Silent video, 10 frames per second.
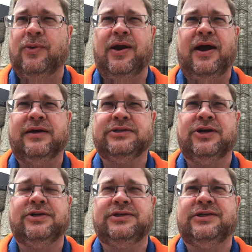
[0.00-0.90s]
the warehouse
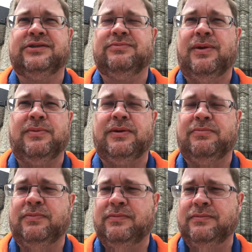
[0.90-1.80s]
churches maybe
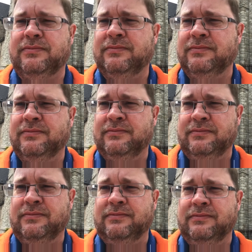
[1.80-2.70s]

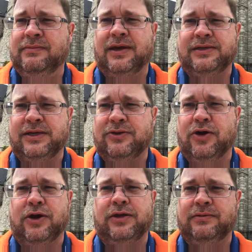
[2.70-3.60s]

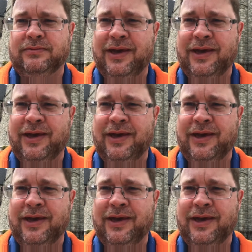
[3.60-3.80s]
1930,